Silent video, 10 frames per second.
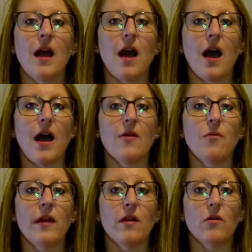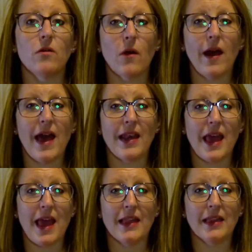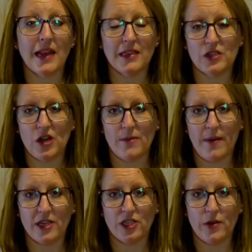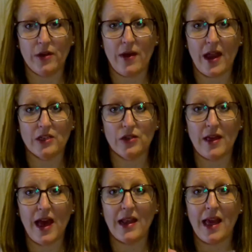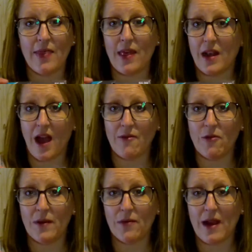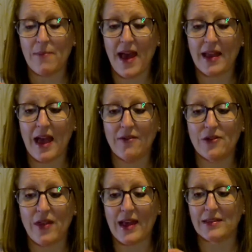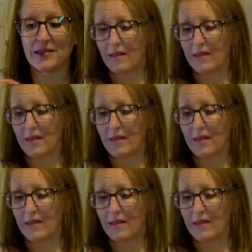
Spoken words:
I will go ahead and get it started by showing you how to do that, and then I will be right back after that.